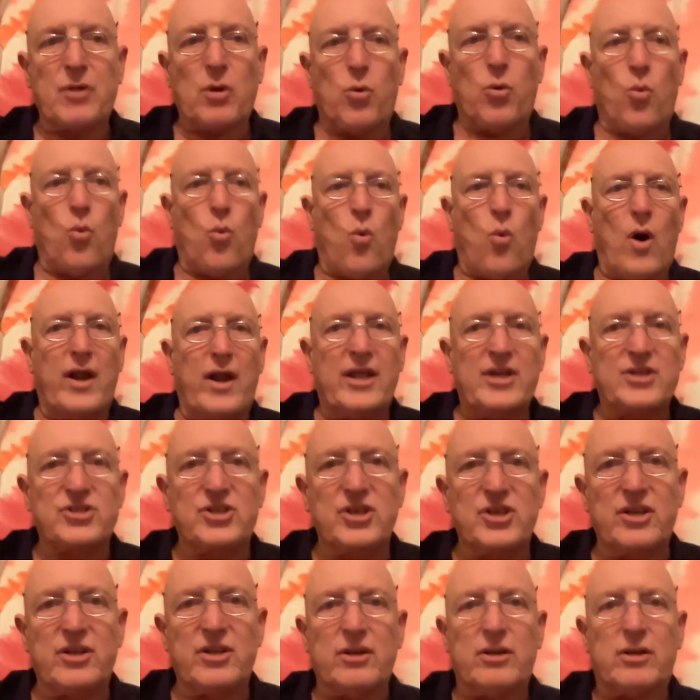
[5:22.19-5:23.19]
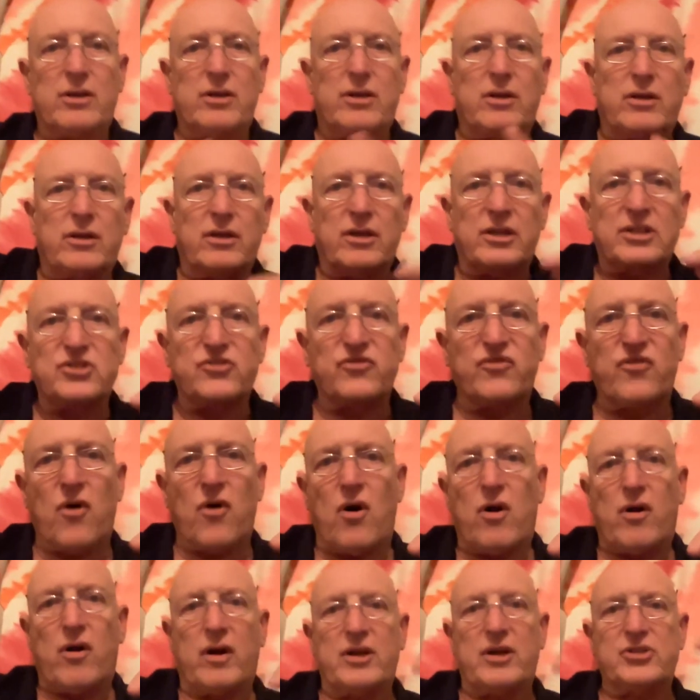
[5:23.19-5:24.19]
what is it as
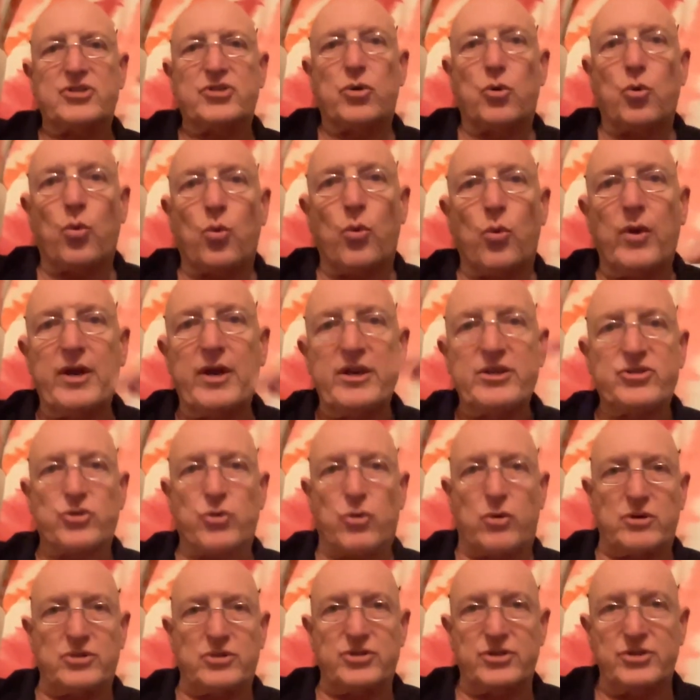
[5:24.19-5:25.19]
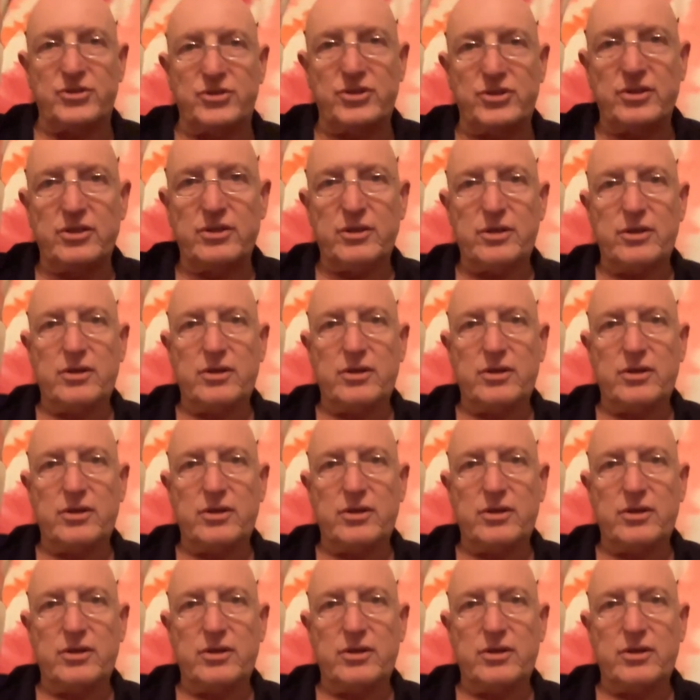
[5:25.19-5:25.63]
far as resources